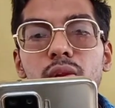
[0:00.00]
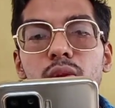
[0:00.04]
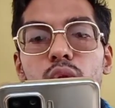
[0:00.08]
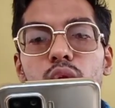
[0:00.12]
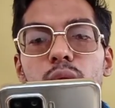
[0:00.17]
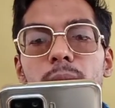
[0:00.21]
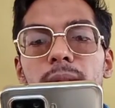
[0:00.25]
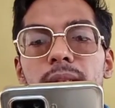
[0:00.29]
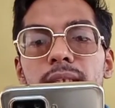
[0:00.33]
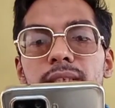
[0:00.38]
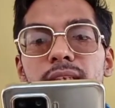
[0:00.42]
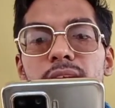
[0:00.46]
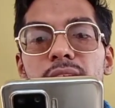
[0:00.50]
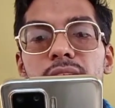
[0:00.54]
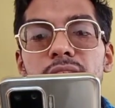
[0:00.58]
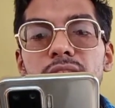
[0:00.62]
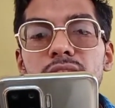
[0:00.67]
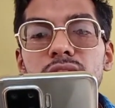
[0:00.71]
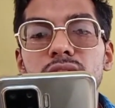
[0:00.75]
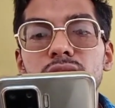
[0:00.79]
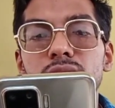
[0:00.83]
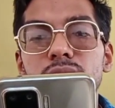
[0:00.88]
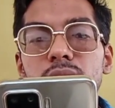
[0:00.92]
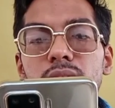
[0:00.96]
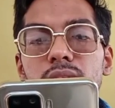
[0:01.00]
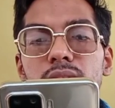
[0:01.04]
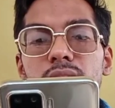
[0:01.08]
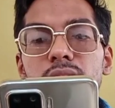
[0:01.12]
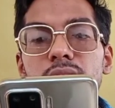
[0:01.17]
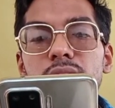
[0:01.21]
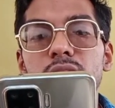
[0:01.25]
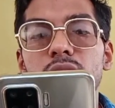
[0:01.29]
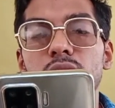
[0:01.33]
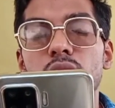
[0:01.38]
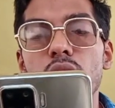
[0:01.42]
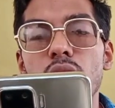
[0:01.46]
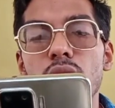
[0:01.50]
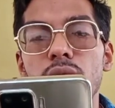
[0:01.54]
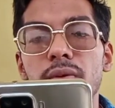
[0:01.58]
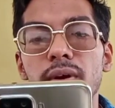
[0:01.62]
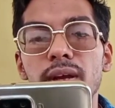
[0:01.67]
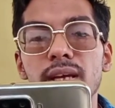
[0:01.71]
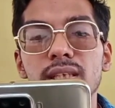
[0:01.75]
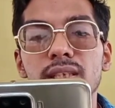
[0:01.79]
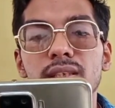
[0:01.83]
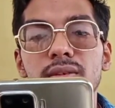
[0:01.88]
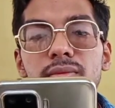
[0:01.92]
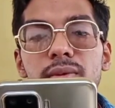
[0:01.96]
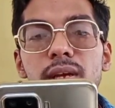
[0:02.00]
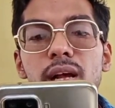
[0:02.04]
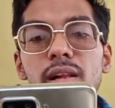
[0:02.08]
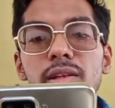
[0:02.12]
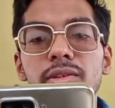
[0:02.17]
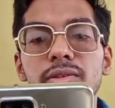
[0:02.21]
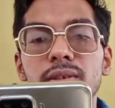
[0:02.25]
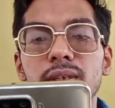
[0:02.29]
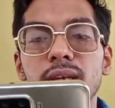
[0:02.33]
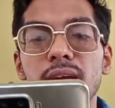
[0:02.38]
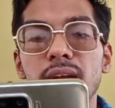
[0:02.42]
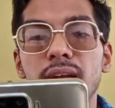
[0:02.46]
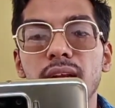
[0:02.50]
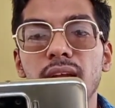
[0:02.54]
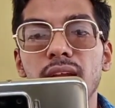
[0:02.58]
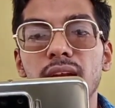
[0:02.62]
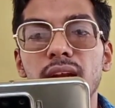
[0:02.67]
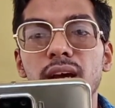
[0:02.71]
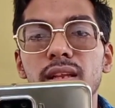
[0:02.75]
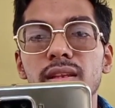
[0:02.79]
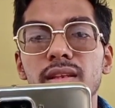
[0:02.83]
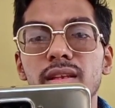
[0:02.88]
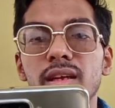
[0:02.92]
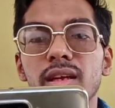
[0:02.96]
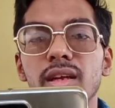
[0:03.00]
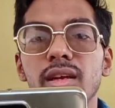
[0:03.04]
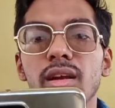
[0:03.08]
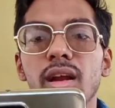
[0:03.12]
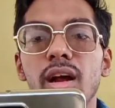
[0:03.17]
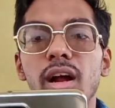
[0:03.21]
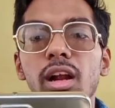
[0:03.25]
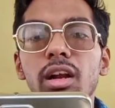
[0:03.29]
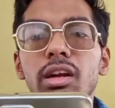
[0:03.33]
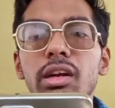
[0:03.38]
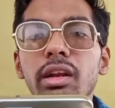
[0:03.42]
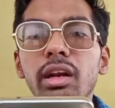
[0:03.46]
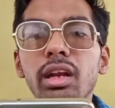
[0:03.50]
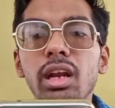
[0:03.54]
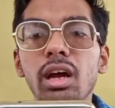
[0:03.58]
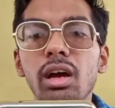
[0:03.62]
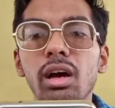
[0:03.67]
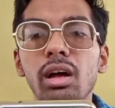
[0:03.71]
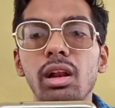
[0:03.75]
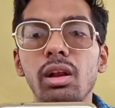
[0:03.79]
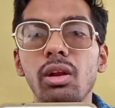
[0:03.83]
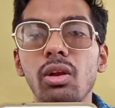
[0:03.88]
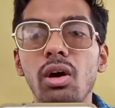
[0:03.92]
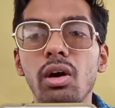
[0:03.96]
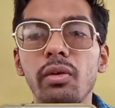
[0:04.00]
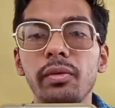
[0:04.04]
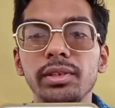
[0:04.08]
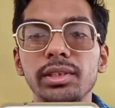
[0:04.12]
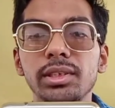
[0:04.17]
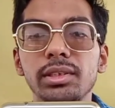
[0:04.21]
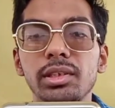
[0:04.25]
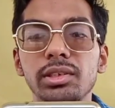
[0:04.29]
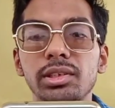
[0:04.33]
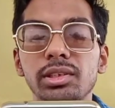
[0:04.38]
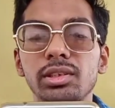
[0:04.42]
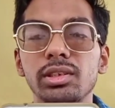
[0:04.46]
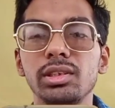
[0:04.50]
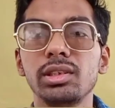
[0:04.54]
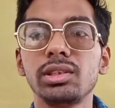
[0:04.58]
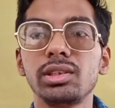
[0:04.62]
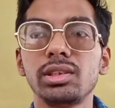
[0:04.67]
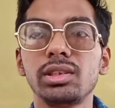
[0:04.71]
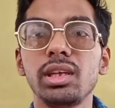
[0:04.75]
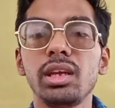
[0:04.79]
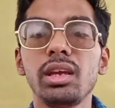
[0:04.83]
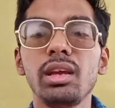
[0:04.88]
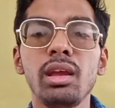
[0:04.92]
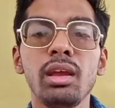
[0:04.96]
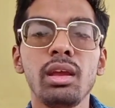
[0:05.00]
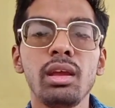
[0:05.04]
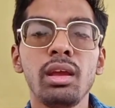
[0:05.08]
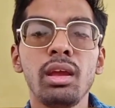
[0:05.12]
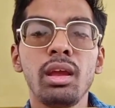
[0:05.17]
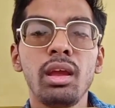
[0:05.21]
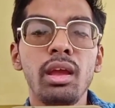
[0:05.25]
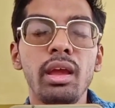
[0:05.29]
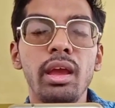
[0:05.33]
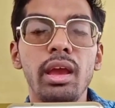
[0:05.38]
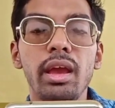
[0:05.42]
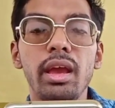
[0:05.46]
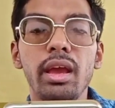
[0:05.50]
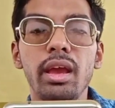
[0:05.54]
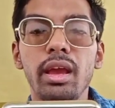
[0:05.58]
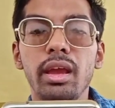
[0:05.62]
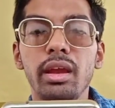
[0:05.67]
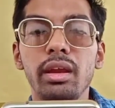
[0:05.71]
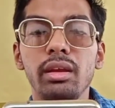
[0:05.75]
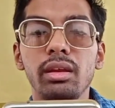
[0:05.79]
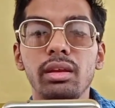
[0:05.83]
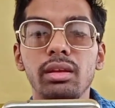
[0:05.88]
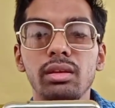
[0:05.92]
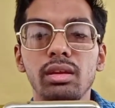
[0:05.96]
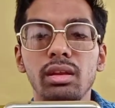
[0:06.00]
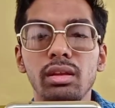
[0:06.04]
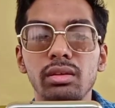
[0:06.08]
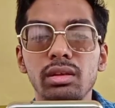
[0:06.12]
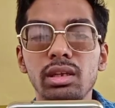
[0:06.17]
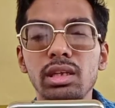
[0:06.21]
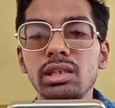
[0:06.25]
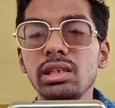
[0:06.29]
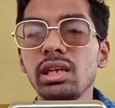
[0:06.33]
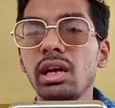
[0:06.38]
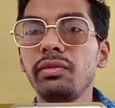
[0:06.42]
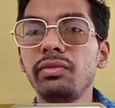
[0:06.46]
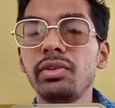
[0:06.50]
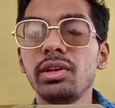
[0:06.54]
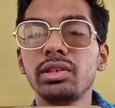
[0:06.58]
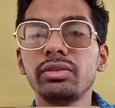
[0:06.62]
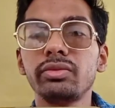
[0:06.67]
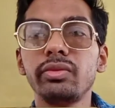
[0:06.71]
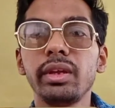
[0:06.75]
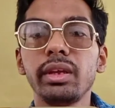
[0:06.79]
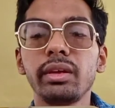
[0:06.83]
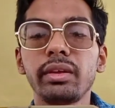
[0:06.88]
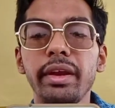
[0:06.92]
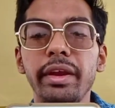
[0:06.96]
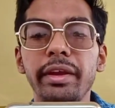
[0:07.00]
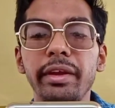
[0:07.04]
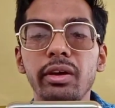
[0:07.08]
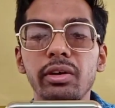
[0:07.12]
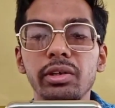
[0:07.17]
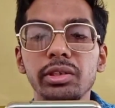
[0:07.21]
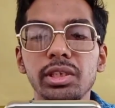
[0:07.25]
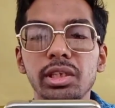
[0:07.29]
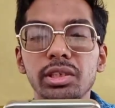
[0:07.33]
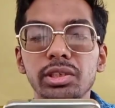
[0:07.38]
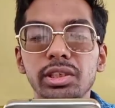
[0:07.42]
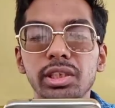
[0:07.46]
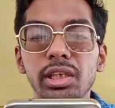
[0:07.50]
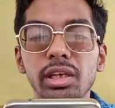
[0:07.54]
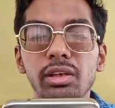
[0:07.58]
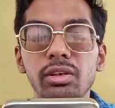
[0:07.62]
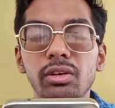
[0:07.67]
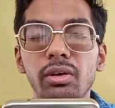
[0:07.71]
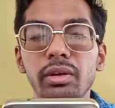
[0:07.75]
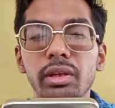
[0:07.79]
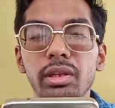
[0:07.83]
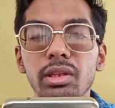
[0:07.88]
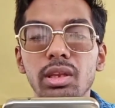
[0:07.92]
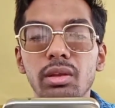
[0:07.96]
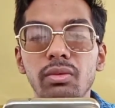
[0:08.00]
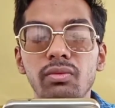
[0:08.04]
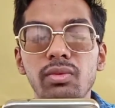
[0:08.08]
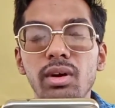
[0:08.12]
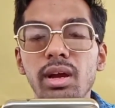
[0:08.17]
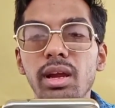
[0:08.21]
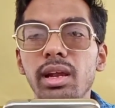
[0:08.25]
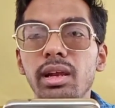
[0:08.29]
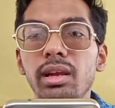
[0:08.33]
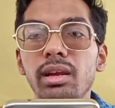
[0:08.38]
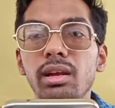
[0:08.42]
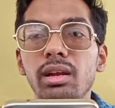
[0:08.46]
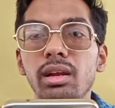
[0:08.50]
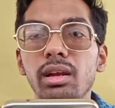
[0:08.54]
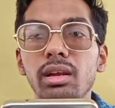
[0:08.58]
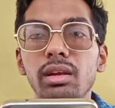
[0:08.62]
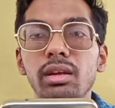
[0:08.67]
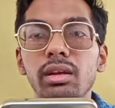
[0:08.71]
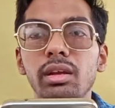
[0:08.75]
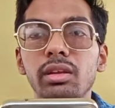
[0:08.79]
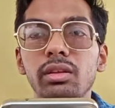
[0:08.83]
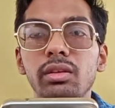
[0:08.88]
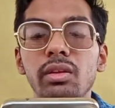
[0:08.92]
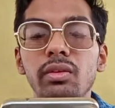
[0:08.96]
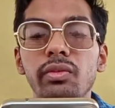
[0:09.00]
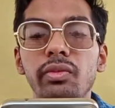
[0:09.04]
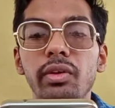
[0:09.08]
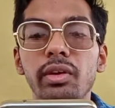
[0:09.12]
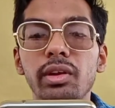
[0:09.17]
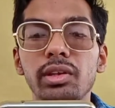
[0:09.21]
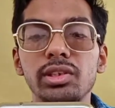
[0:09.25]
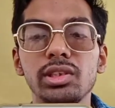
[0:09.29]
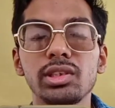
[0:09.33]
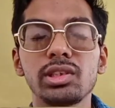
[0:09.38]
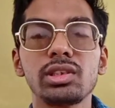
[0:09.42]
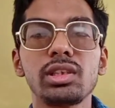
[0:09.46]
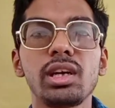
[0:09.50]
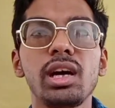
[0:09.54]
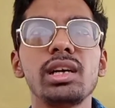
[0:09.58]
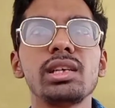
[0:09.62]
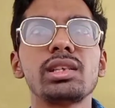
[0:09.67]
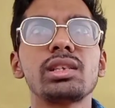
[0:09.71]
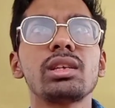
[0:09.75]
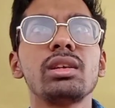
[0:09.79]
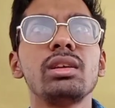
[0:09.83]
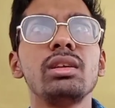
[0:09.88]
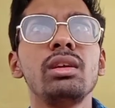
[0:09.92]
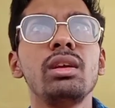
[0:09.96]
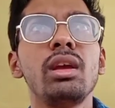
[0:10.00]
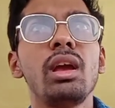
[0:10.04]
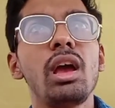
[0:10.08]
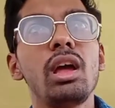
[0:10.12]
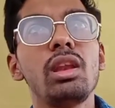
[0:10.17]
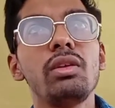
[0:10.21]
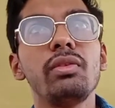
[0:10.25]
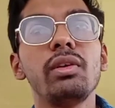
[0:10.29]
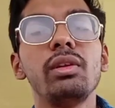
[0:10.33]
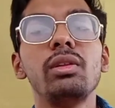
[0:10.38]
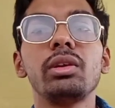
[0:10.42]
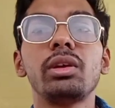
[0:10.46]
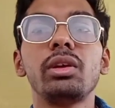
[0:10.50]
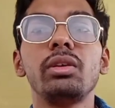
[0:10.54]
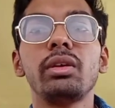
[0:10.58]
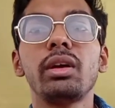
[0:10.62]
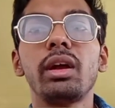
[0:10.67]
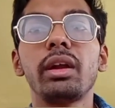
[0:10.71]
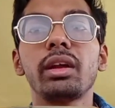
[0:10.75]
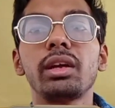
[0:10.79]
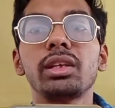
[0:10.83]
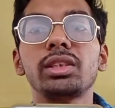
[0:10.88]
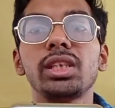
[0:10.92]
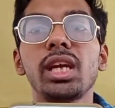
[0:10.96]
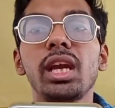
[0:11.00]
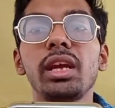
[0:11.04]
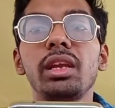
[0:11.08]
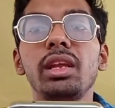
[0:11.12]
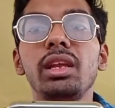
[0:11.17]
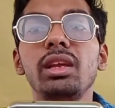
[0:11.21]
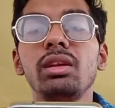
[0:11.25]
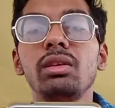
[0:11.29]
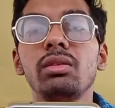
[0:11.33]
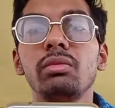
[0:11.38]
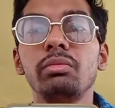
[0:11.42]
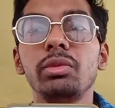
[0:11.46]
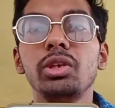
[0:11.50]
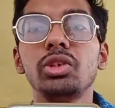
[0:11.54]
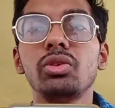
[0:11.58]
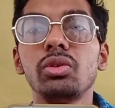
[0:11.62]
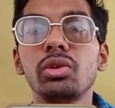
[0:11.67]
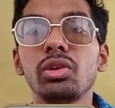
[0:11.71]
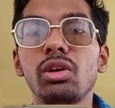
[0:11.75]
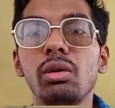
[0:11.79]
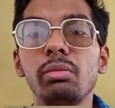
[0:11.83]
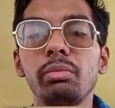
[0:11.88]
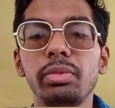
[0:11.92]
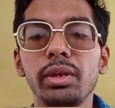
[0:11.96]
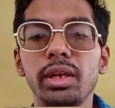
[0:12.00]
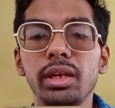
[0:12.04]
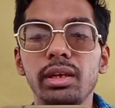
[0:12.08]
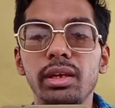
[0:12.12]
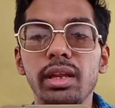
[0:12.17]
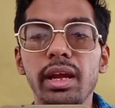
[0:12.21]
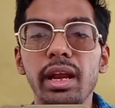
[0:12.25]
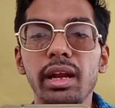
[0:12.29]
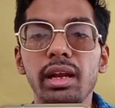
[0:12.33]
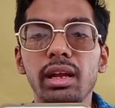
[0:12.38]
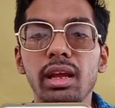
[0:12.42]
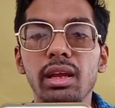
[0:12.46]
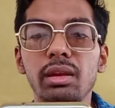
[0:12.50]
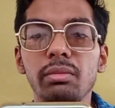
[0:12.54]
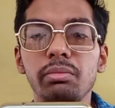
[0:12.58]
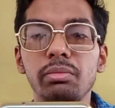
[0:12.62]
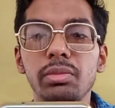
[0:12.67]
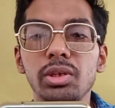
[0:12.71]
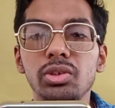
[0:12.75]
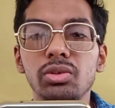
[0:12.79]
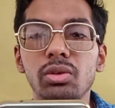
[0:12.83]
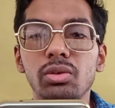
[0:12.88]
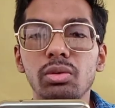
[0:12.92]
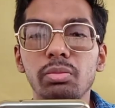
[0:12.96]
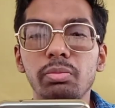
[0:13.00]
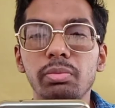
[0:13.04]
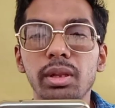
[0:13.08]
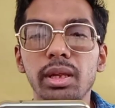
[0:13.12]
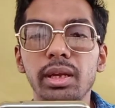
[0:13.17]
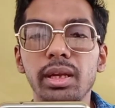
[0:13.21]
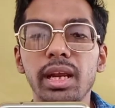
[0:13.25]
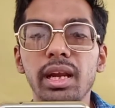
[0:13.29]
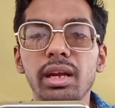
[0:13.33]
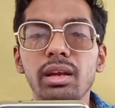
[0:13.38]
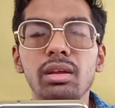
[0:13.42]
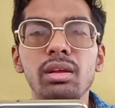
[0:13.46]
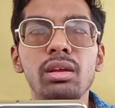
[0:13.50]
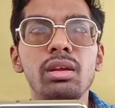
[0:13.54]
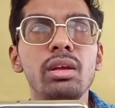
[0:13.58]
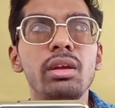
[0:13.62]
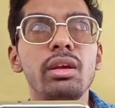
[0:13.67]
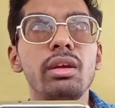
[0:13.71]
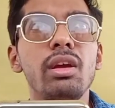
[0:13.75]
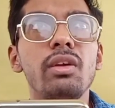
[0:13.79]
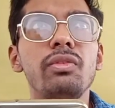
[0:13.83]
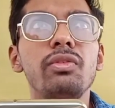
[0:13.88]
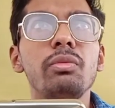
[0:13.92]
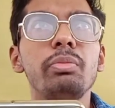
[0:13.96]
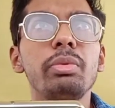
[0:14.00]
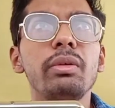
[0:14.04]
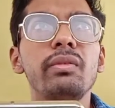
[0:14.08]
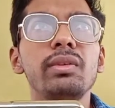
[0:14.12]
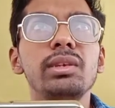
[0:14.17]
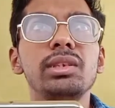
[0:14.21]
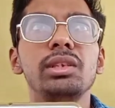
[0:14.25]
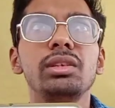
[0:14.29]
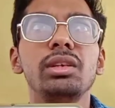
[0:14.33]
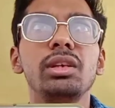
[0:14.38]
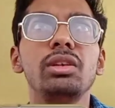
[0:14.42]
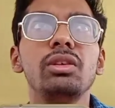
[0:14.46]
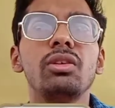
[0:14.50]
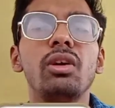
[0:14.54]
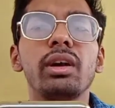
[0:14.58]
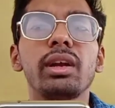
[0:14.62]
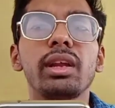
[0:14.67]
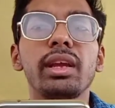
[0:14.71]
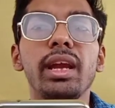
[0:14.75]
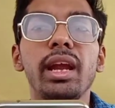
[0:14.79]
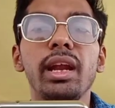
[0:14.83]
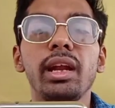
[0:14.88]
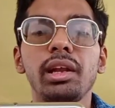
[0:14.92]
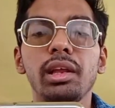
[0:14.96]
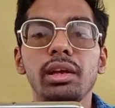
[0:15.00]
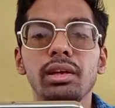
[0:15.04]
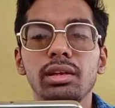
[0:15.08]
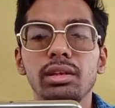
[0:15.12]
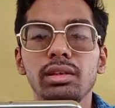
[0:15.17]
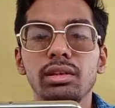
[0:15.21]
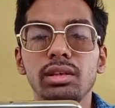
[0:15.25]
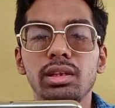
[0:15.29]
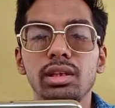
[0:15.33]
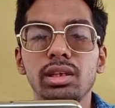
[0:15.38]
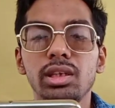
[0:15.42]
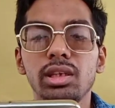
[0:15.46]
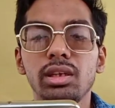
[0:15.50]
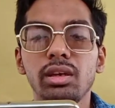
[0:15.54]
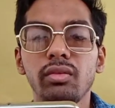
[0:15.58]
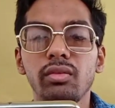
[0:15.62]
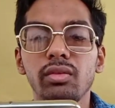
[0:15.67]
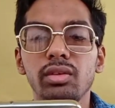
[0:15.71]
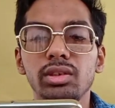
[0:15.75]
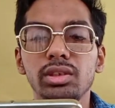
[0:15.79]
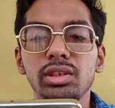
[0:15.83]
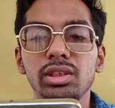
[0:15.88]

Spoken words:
global challenge during the Go Fest, we also get another Ultra Unlock which is research day. And these are featuring Kanidos and Shieldon in the wild, in the field research tasks. And if you're lucky, you got a shiny, be sure to complete that and be sure to play that if you previously did not get the